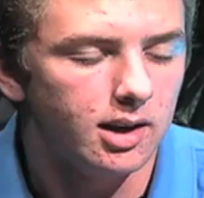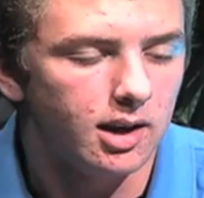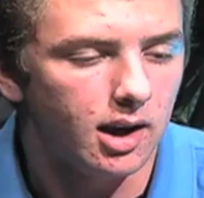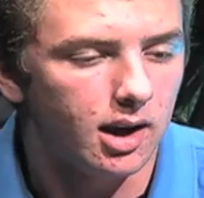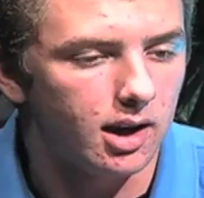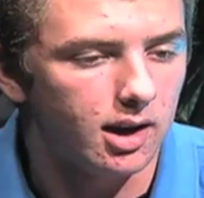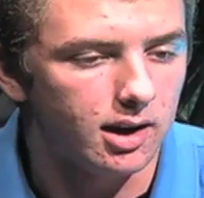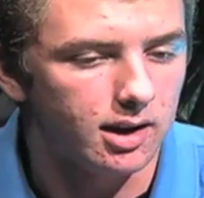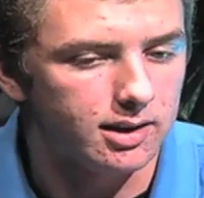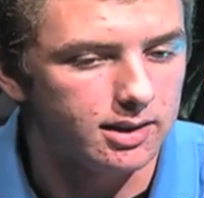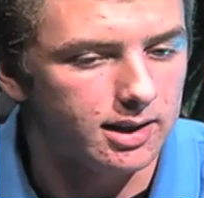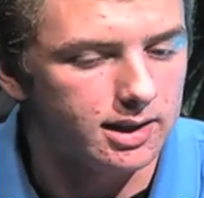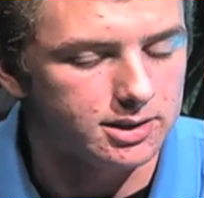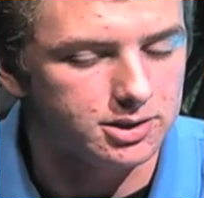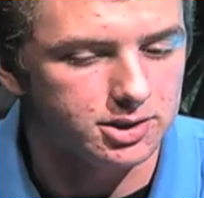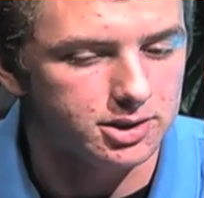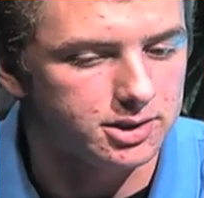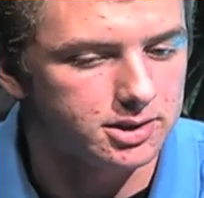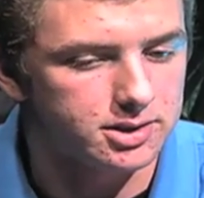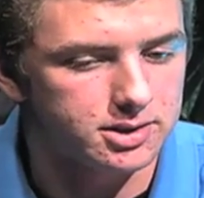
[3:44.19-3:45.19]
that's
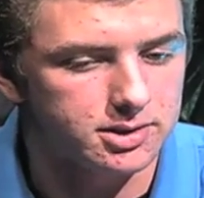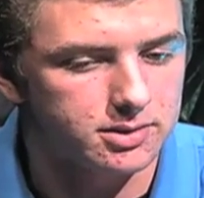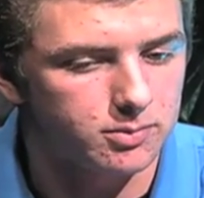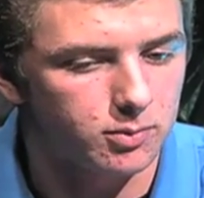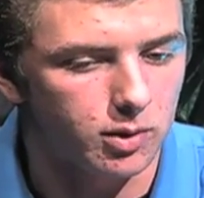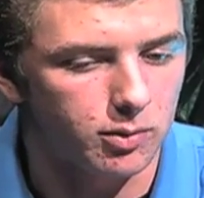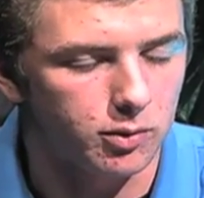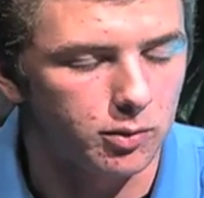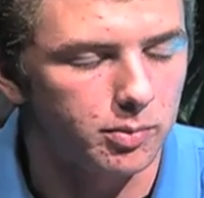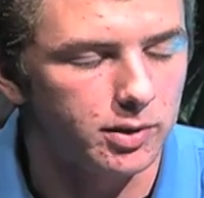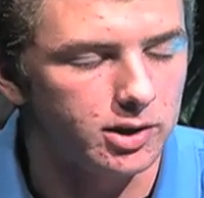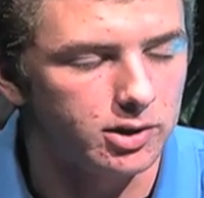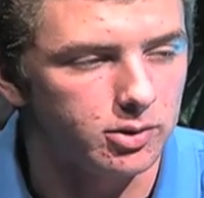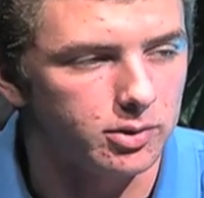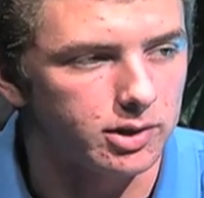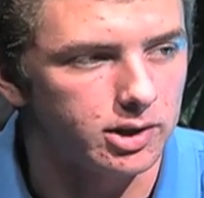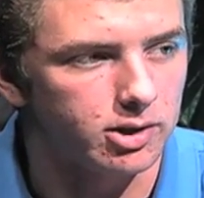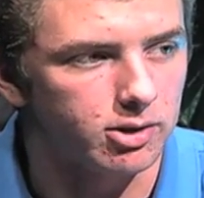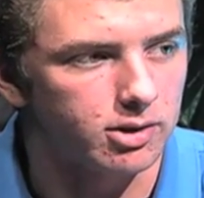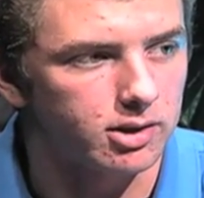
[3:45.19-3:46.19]
just what we've been
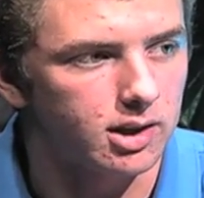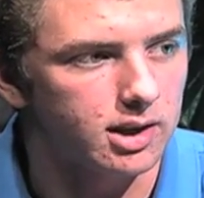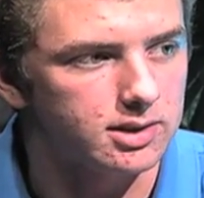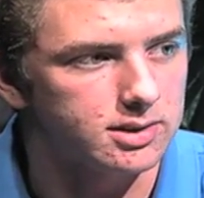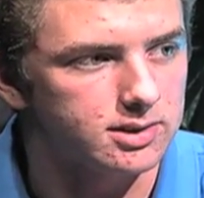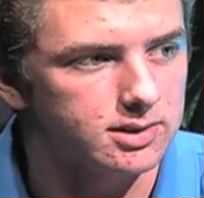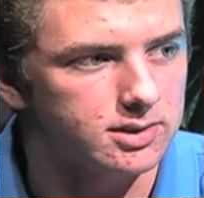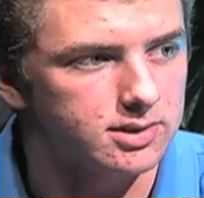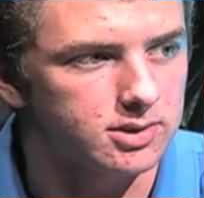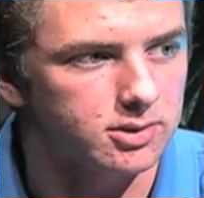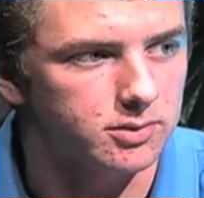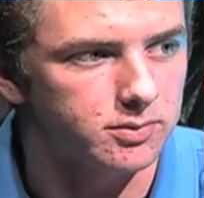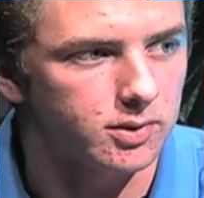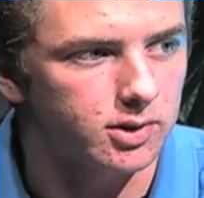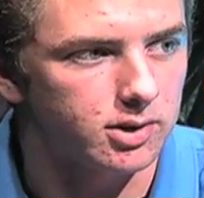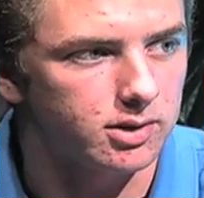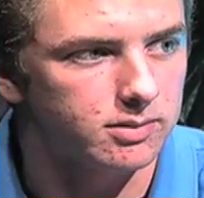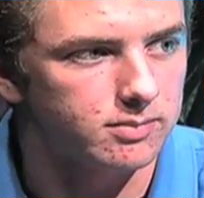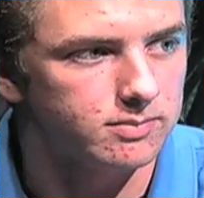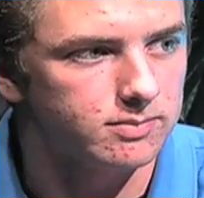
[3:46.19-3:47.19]
doing in our classes so
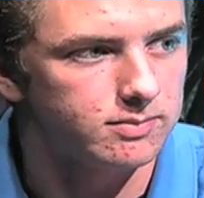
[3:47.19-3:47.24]
far.